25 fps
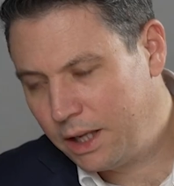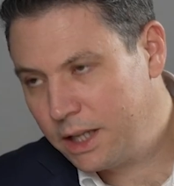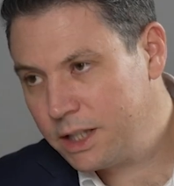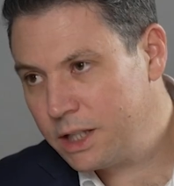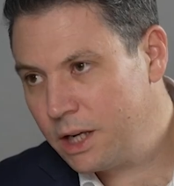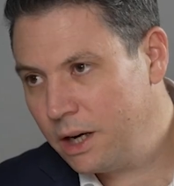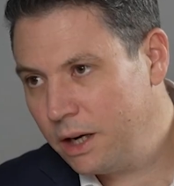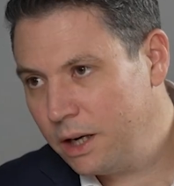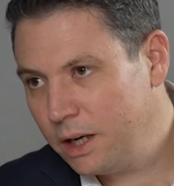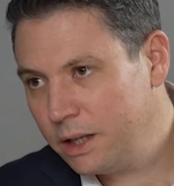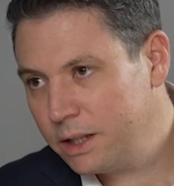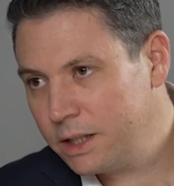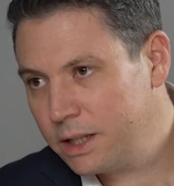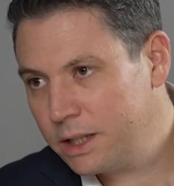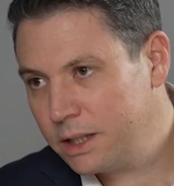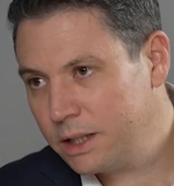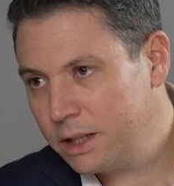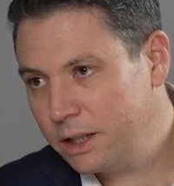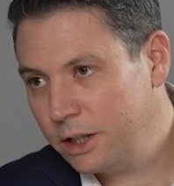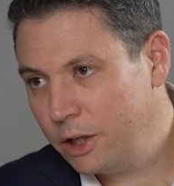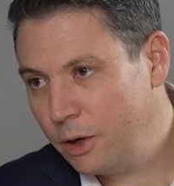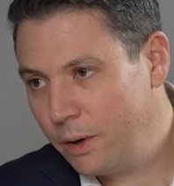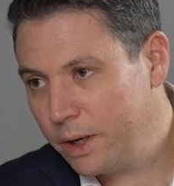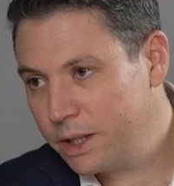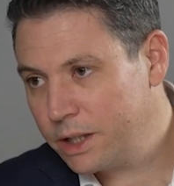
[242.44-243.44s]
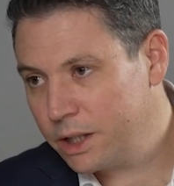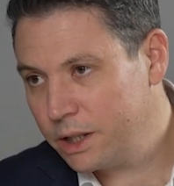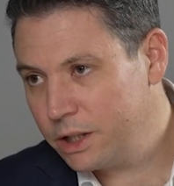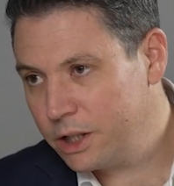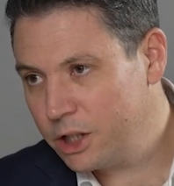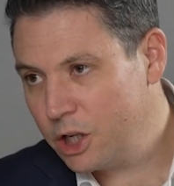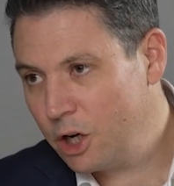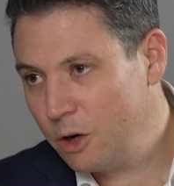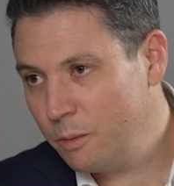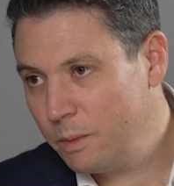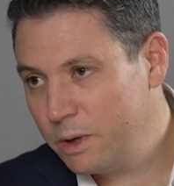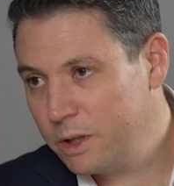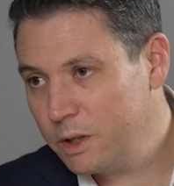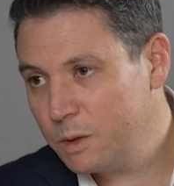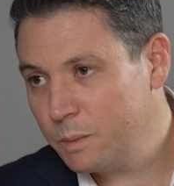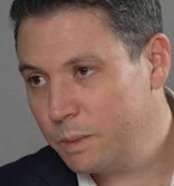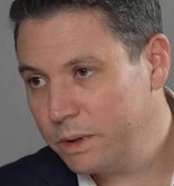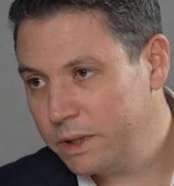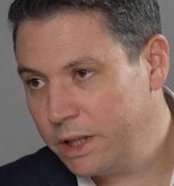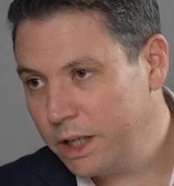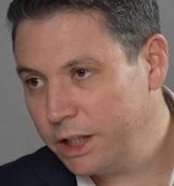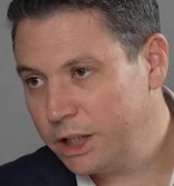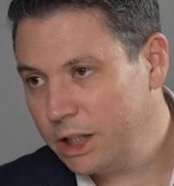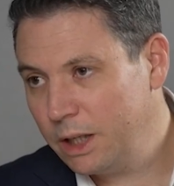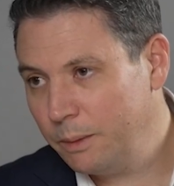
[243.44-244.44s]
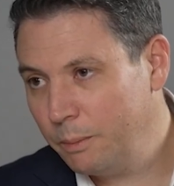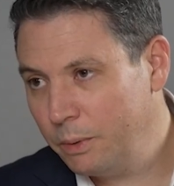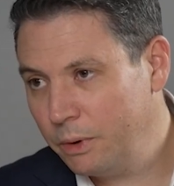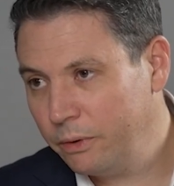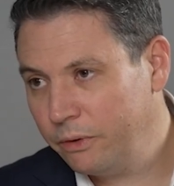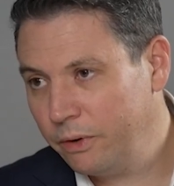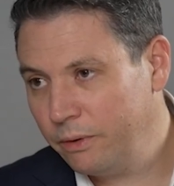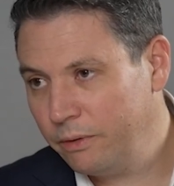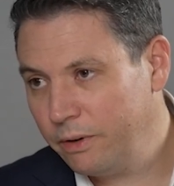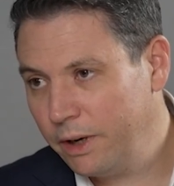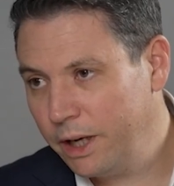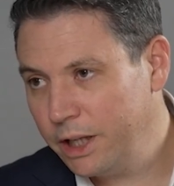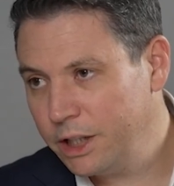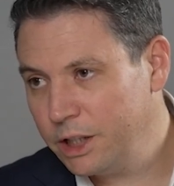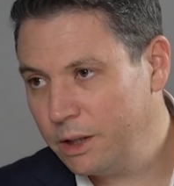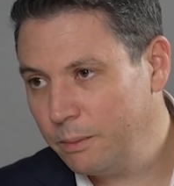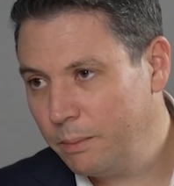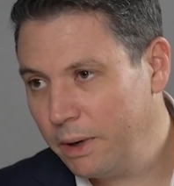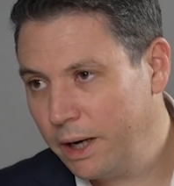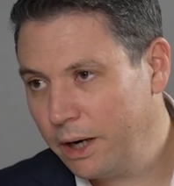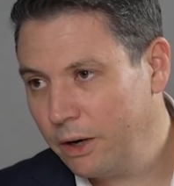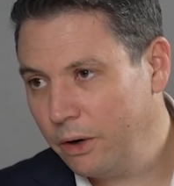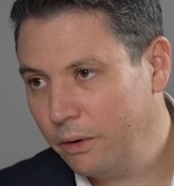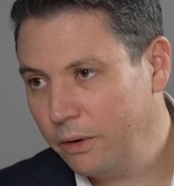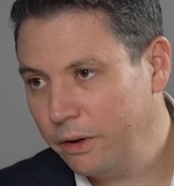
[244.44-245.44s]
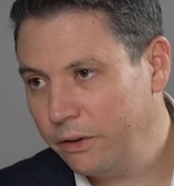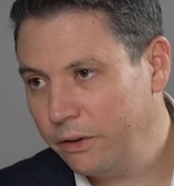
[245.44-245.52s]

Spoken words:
this hurts US consumers, potentially puts inflation back on